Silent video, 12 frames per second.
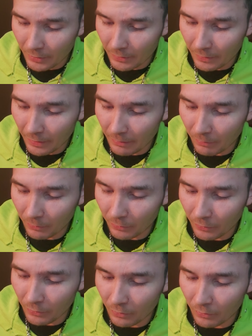at the table
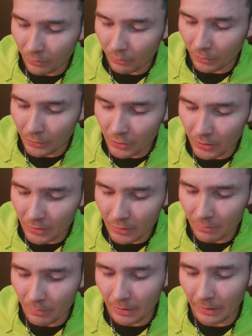knew what
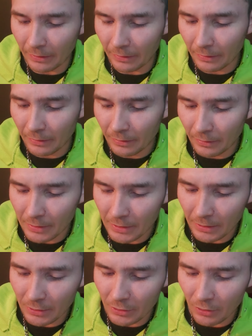Jesus meant.
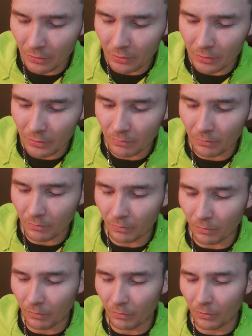Since Judas
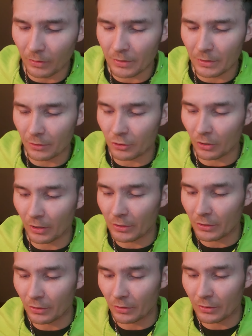was their
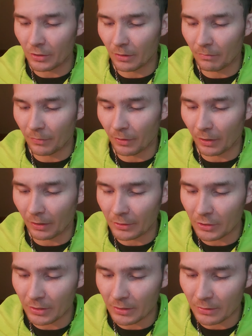treasurer, some thought
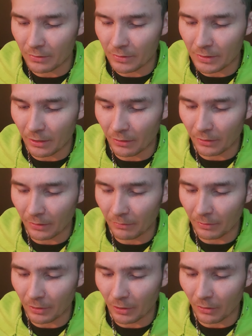Jesus was telling him
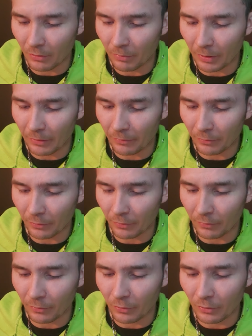to go and pay for the
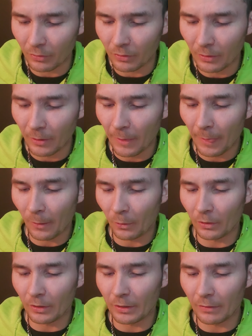food or
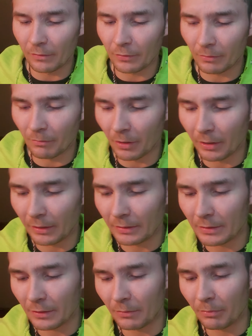to give some money
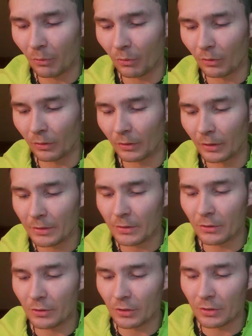to the poor. So
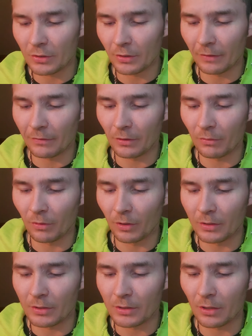Judas left at
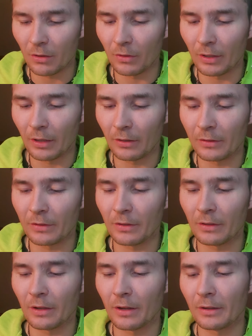once, going out into
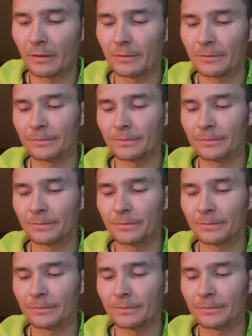the night.